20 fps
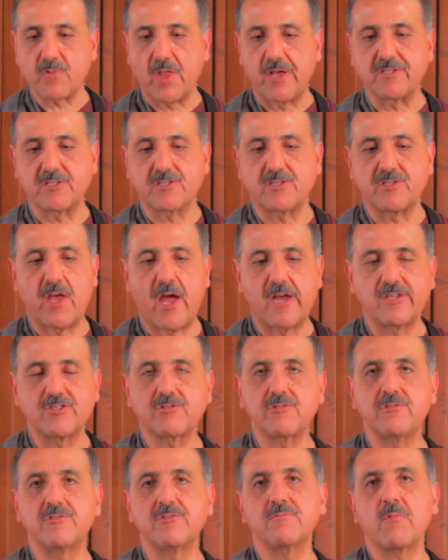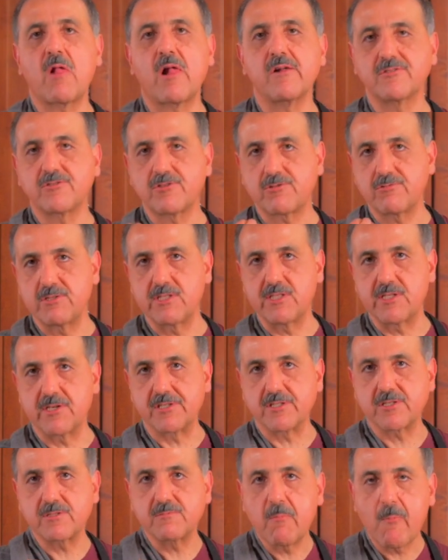its natural
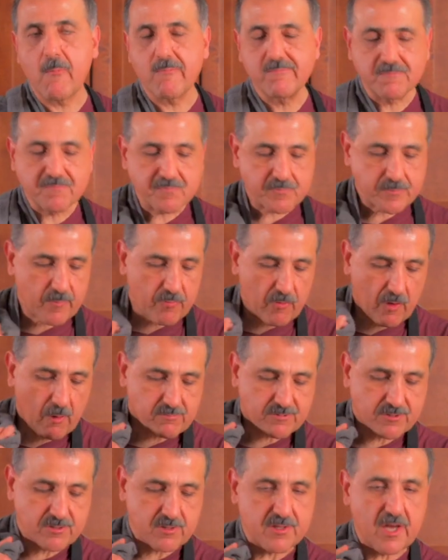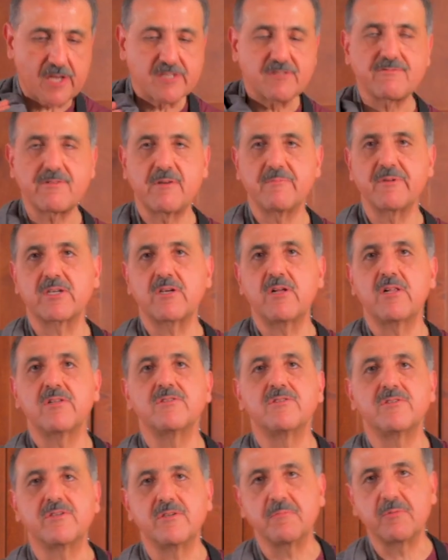sweetness. So that's from a
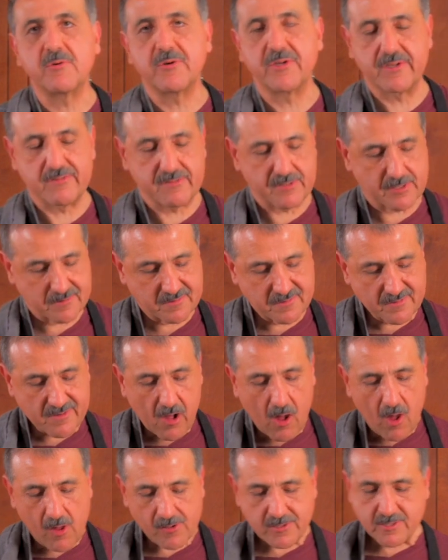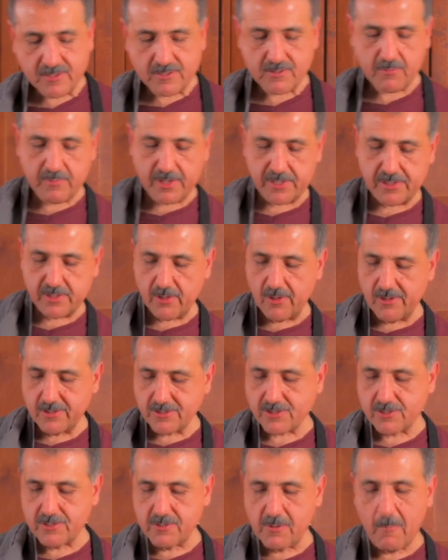culinary point of view. But it
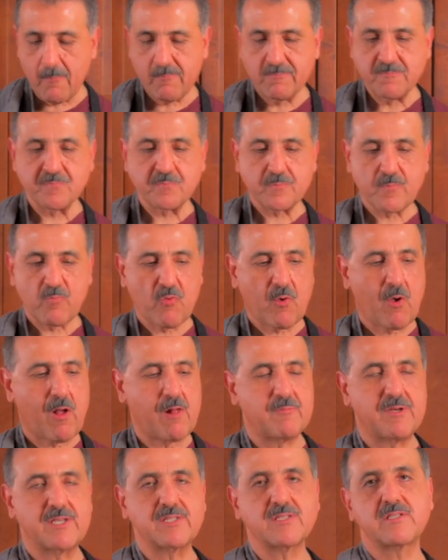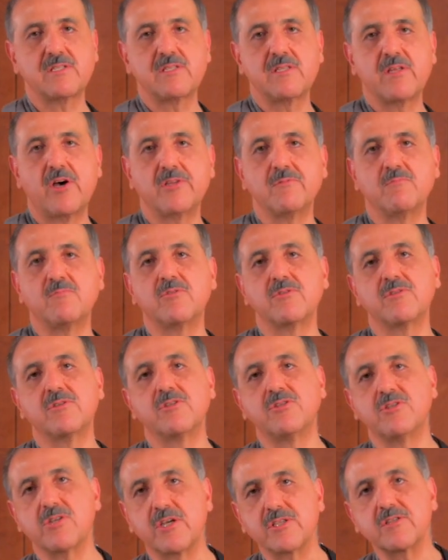also makes the nut more
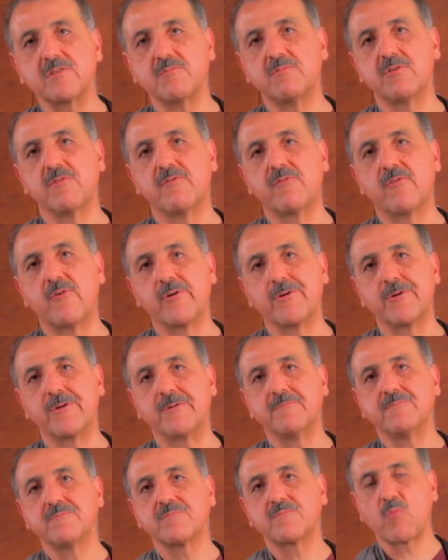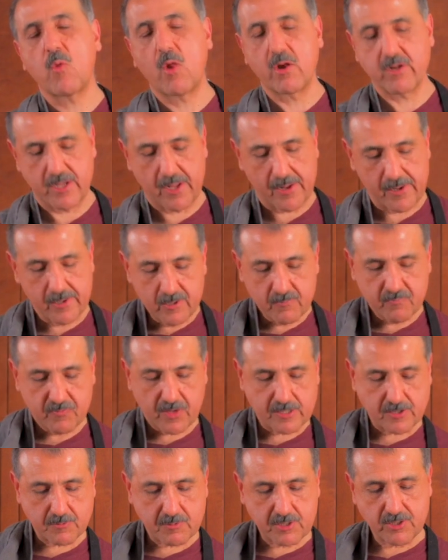digestible for you, okay?
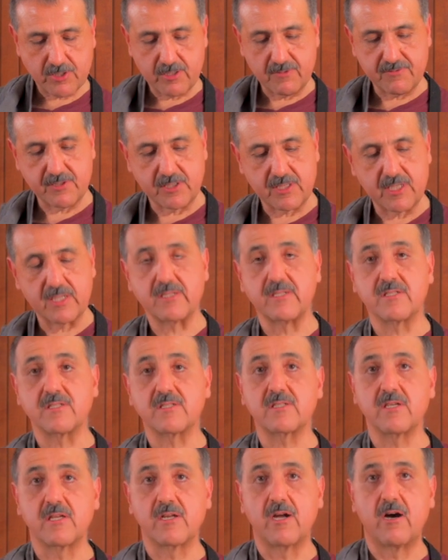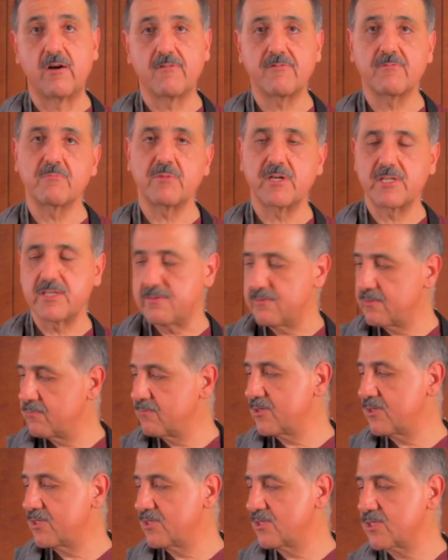Especially if you take the skin off. But even
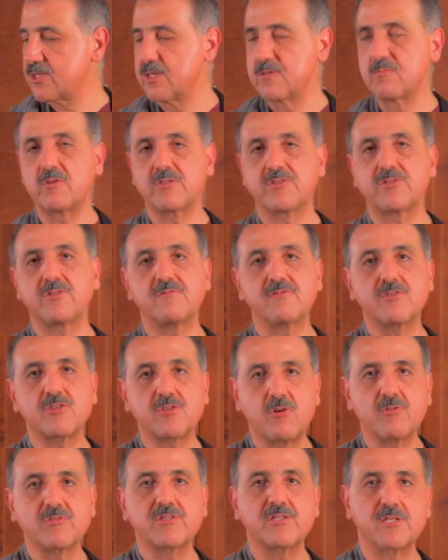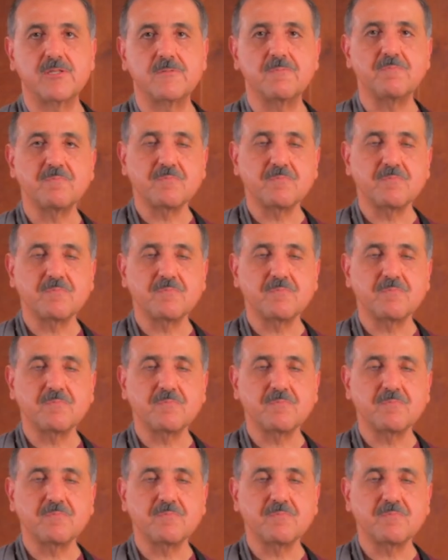with the skin, once you've soaked it,